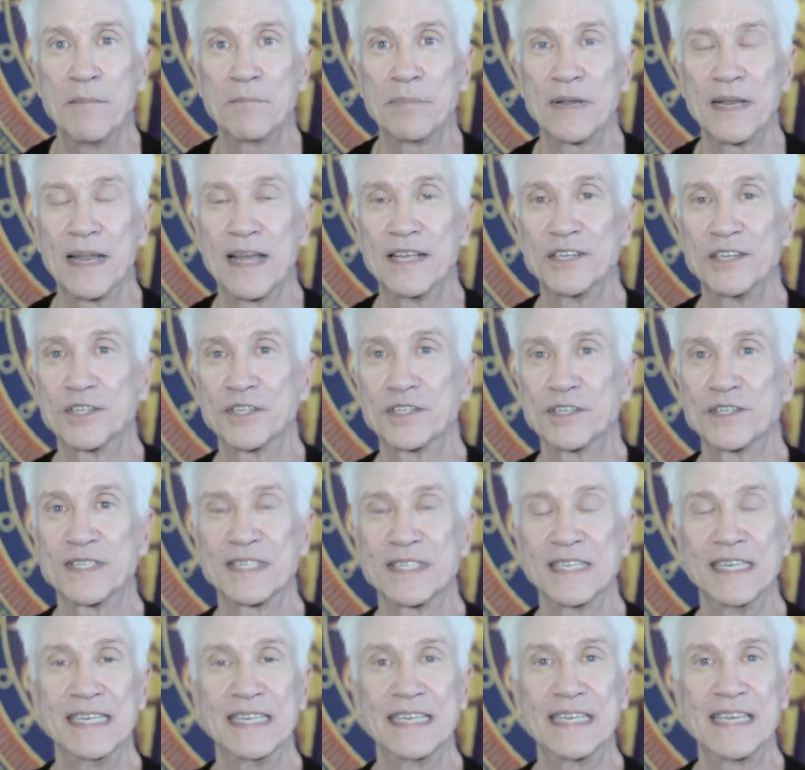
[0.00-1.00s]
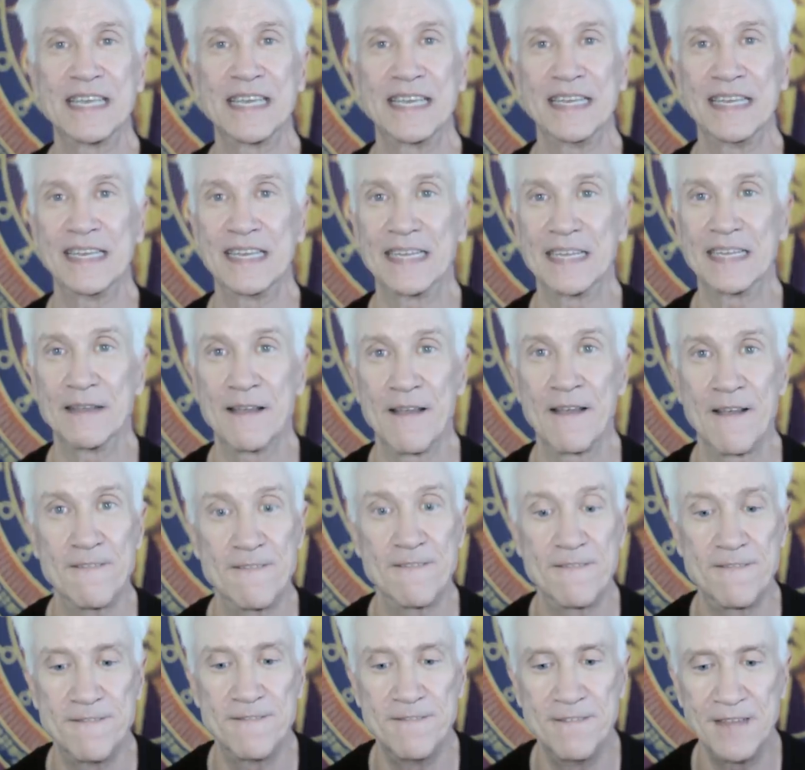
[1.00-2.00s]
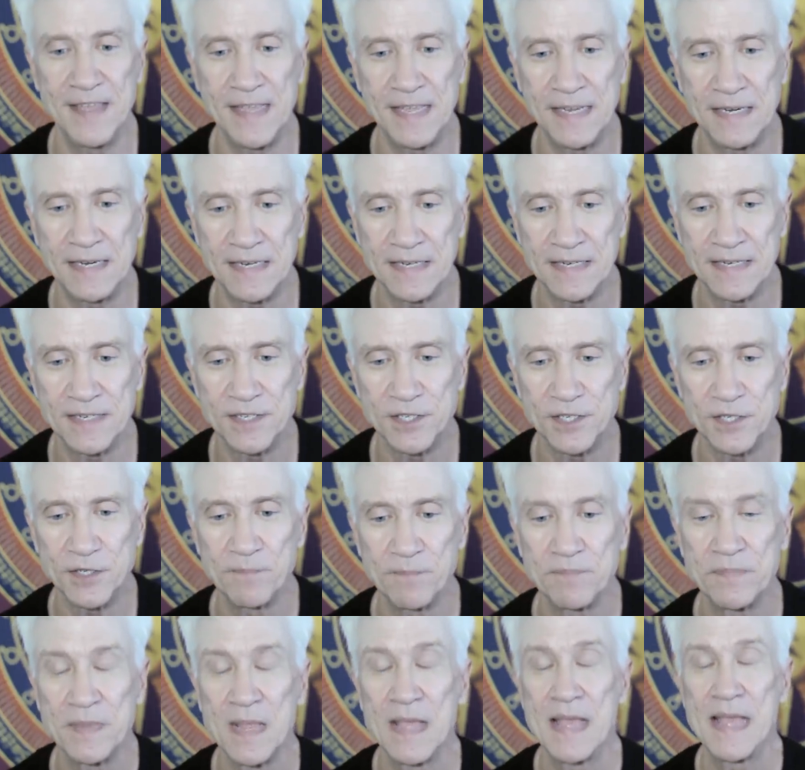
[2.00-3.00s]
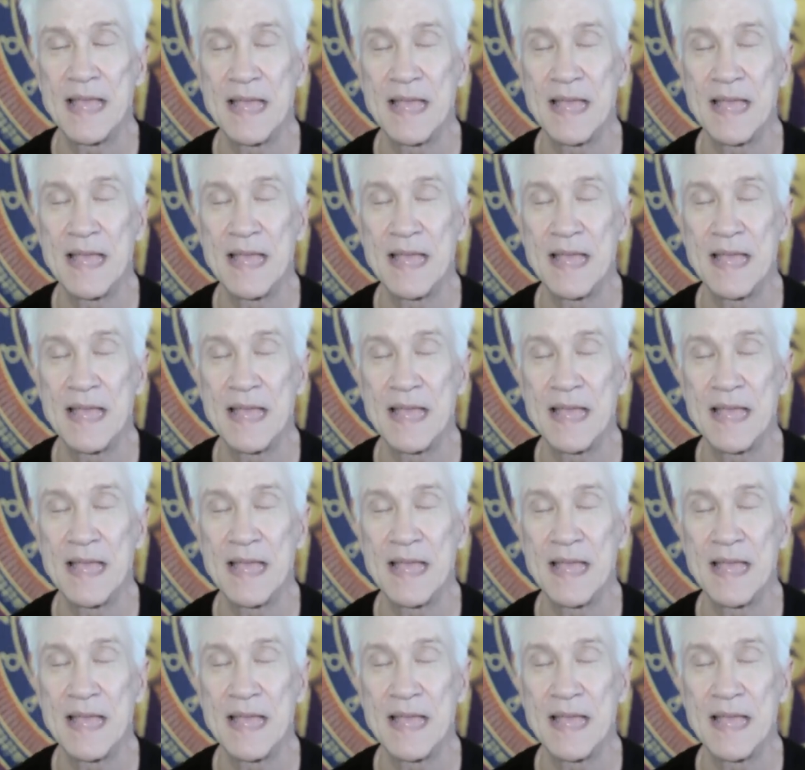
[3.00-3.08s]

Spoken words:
pleasure-seeking Venus,